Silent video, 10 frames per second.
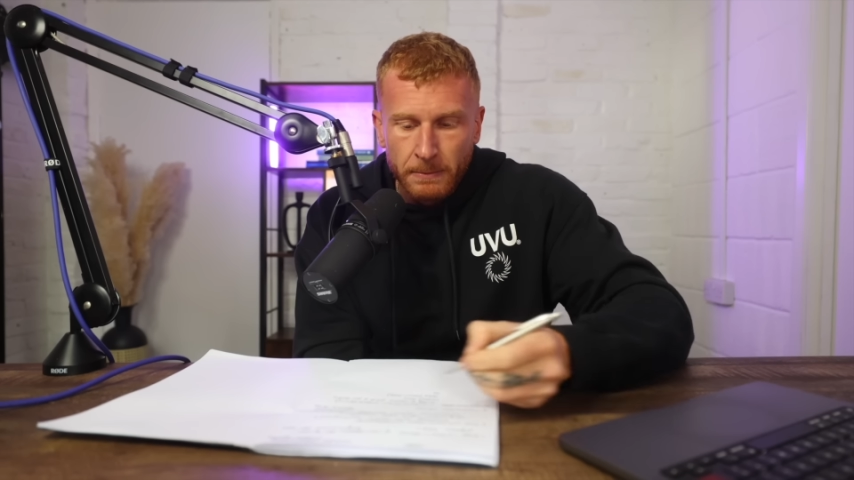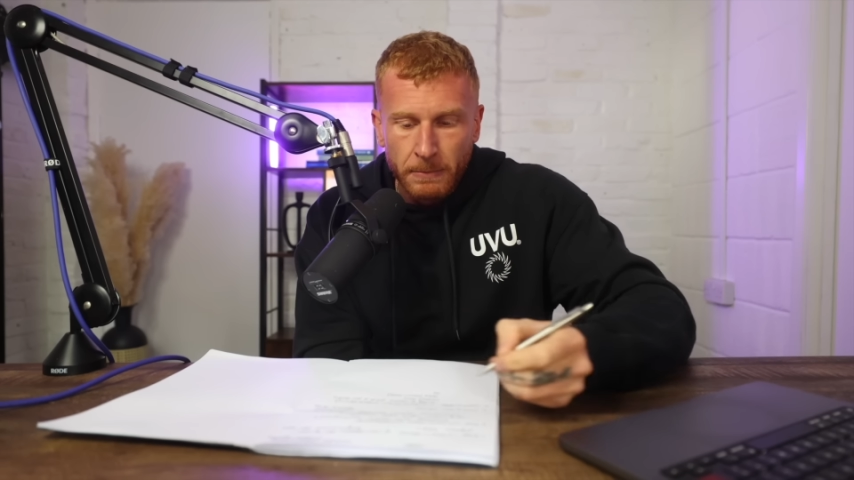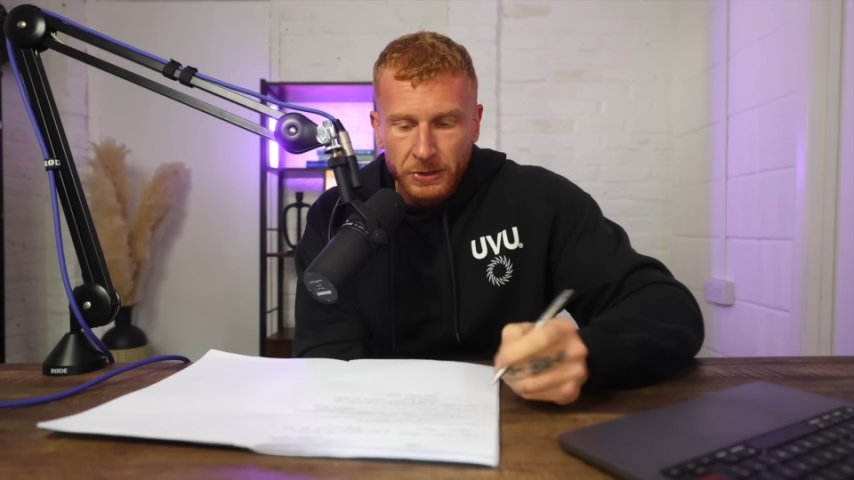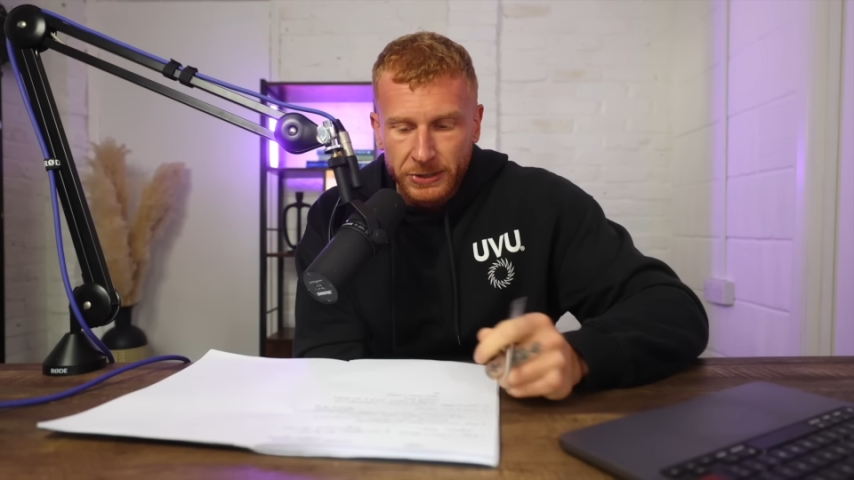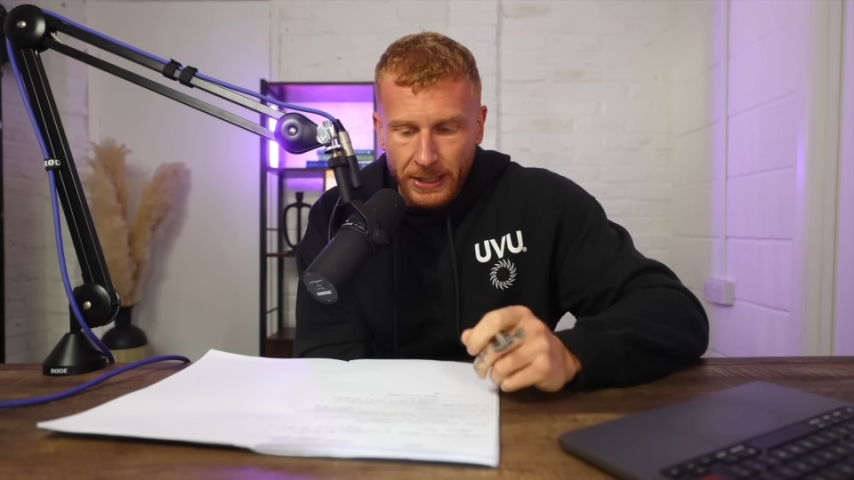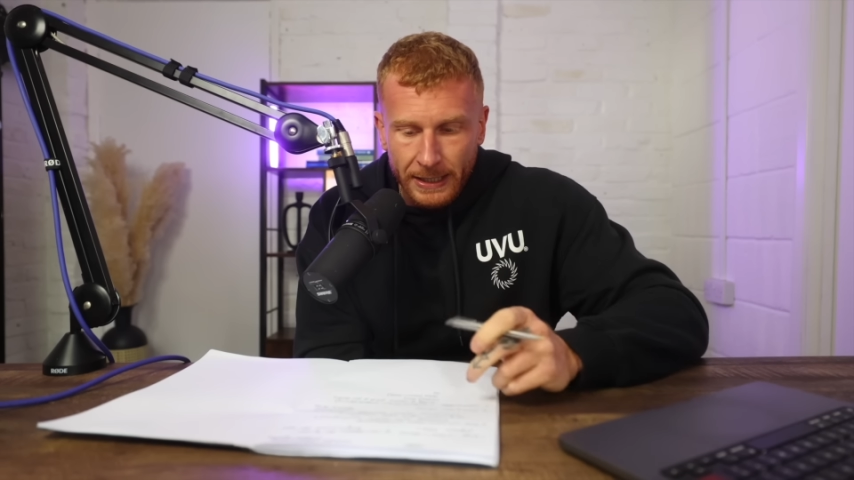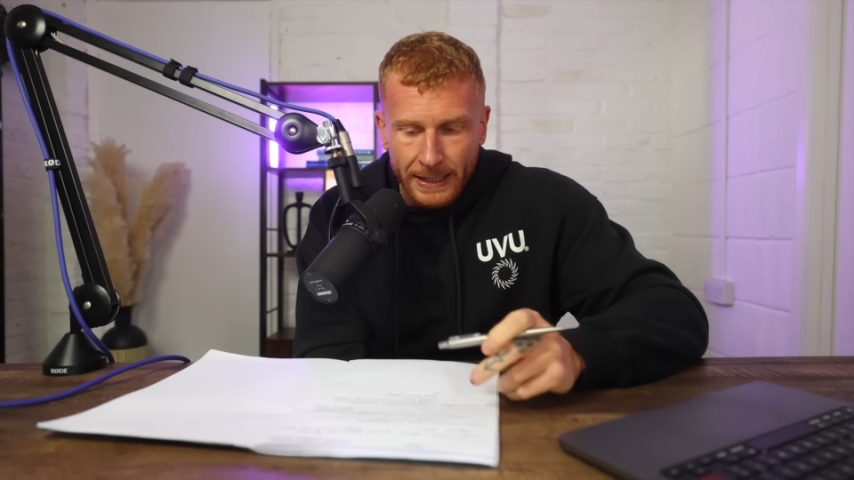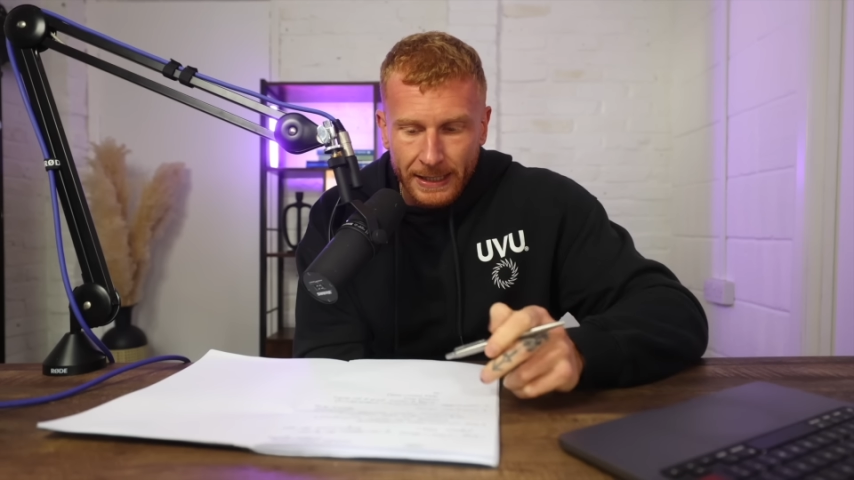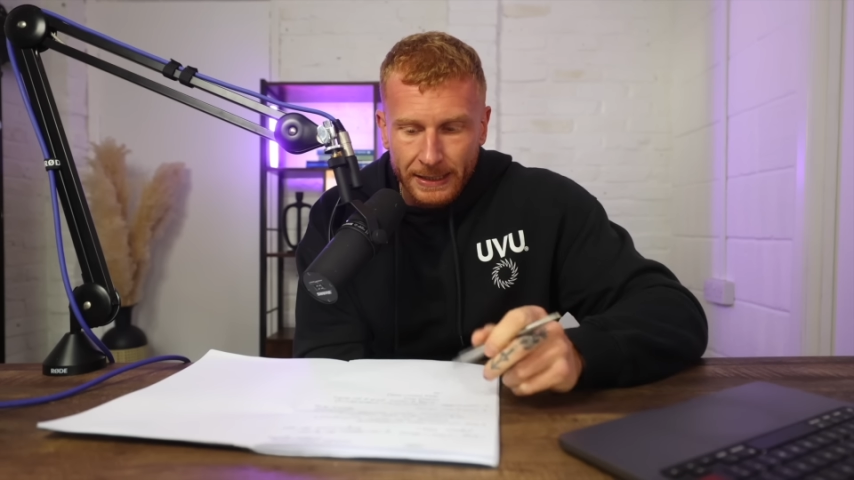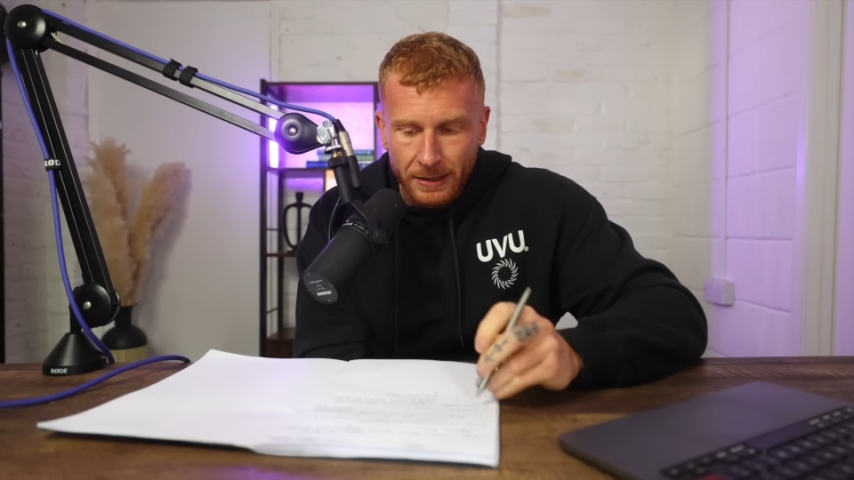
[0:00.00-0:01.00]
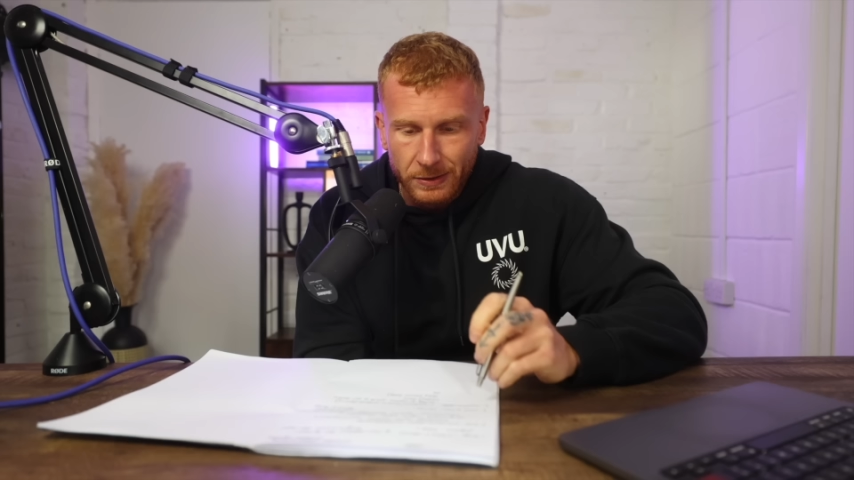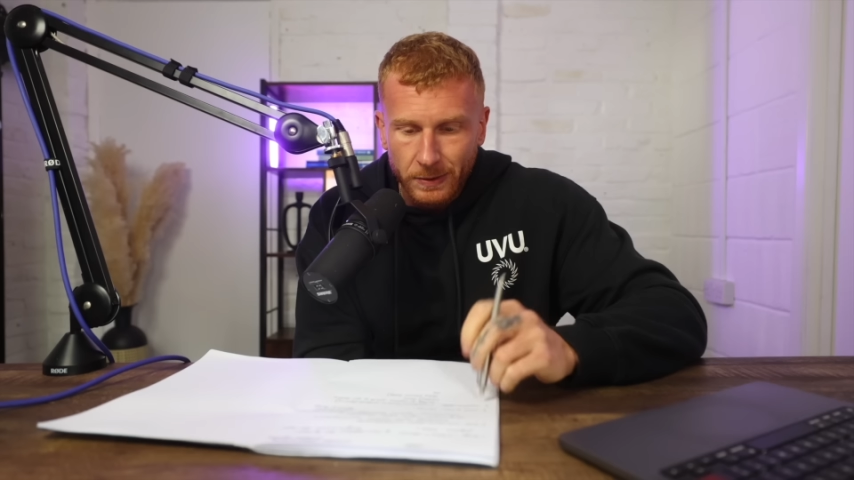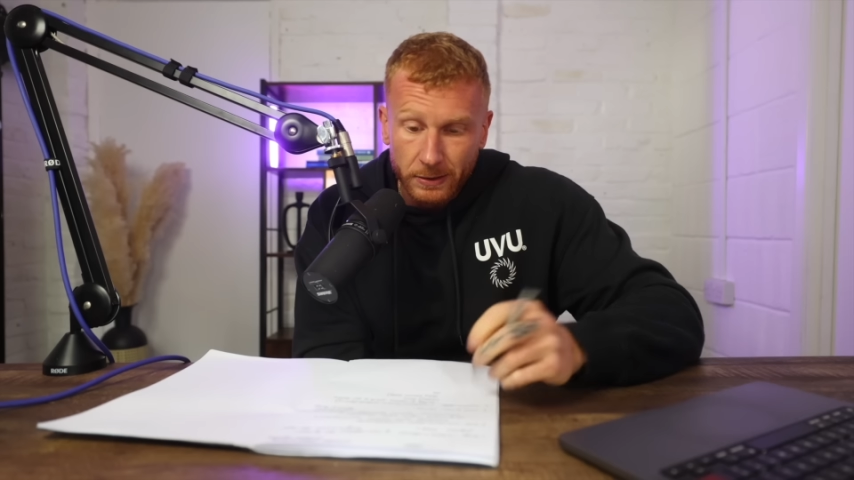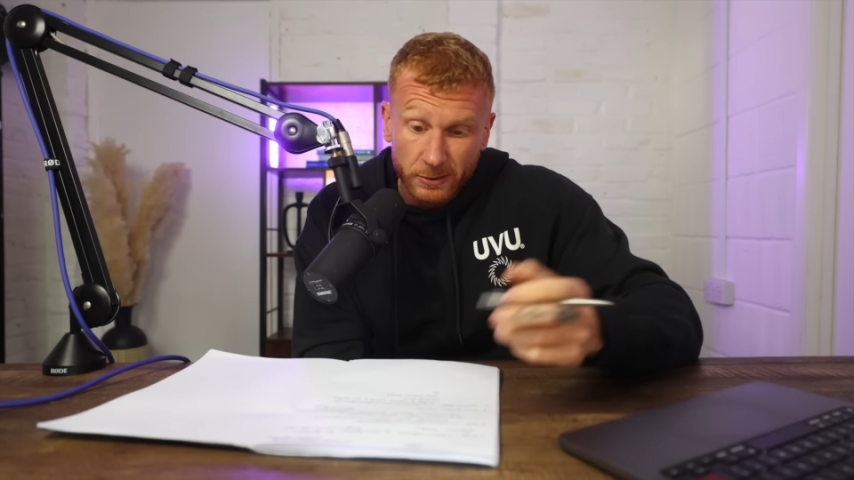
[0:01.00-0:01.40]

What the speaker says: most certainly get it done as well,